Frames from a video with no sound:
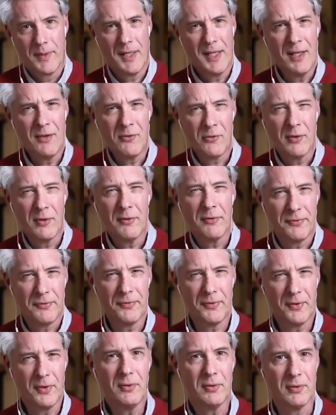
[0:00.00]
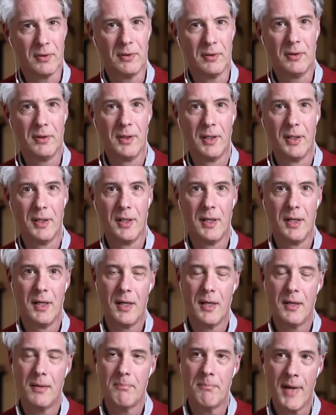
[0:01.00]
is the full
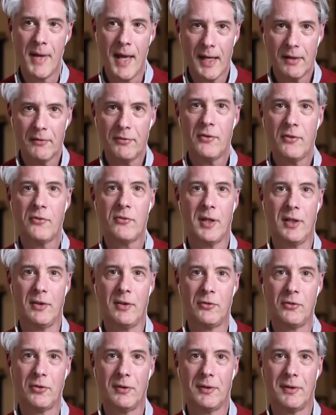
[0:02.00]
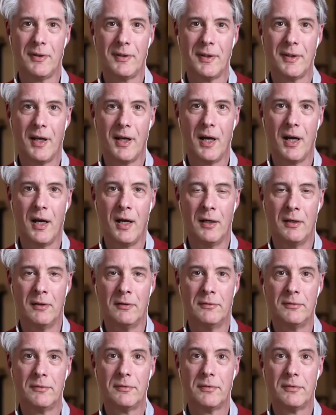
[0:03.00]
manifestation
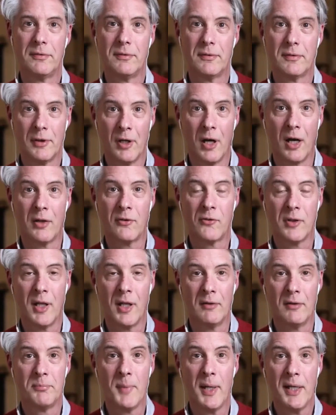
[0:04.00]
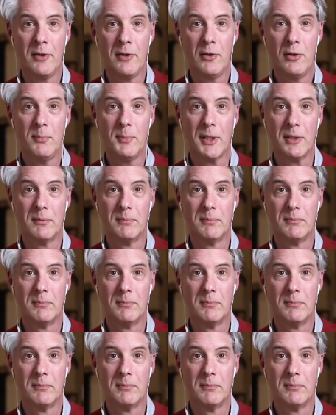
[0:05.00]
of God's love made human.